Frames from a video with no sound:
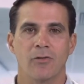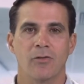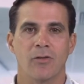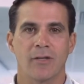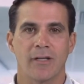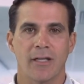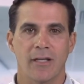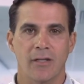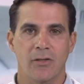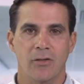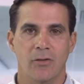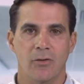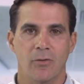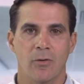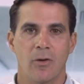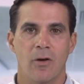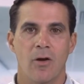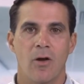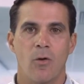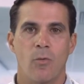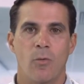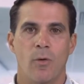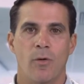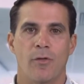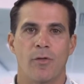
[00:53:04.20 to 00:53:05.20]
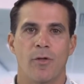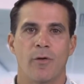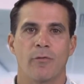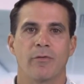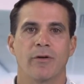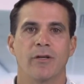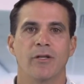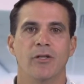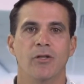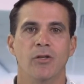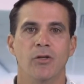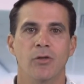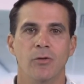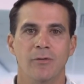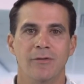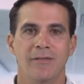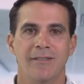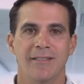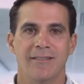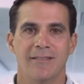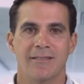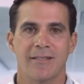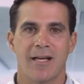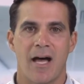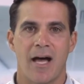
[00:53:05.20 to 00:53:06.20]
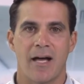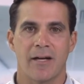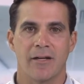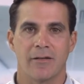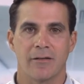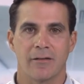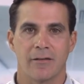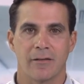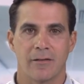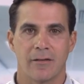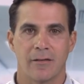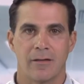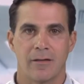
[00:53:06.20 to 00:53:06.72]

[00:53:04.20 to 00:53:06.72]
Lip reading: look at you with a renewed desire.